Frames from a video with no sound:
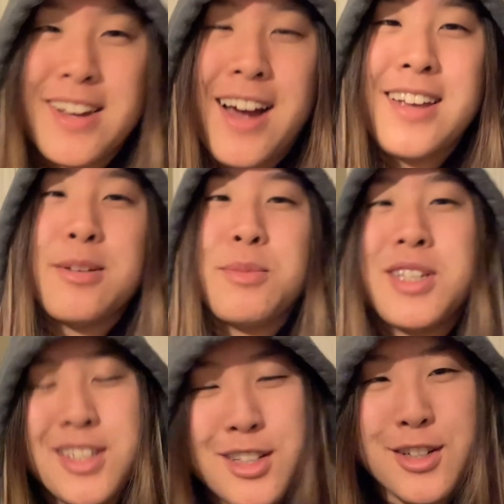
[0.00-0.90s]
I am
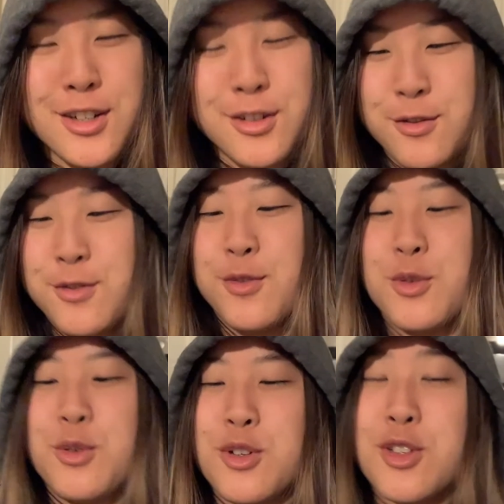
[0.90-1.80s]
here
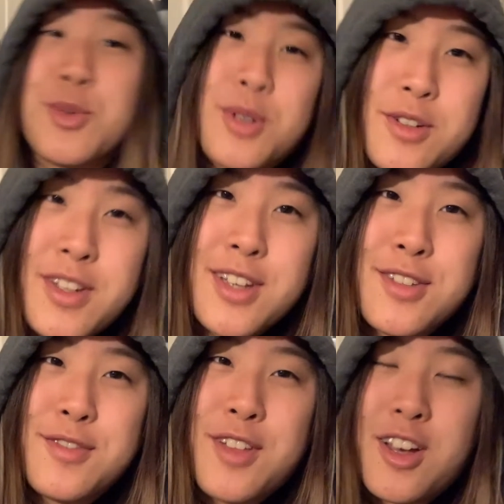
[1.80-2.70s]
for 12 Days
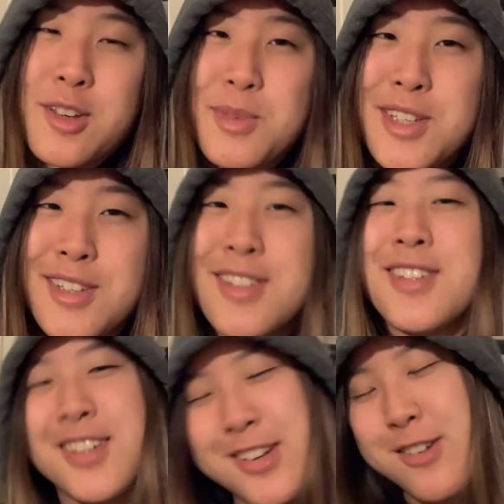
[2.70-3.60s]
of Vlogmas,
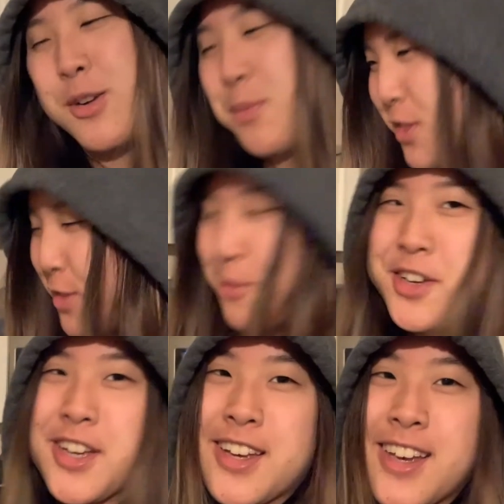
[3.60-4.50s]
year number
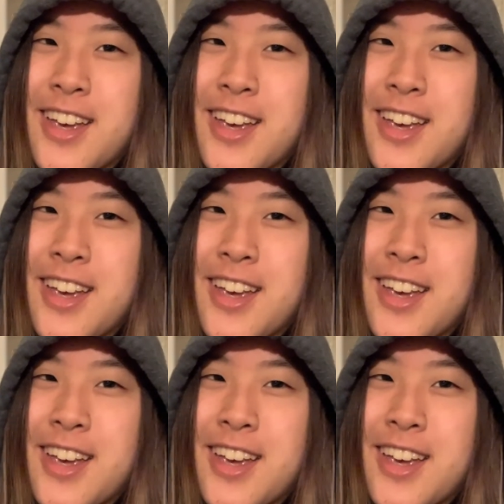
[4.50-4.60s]
3.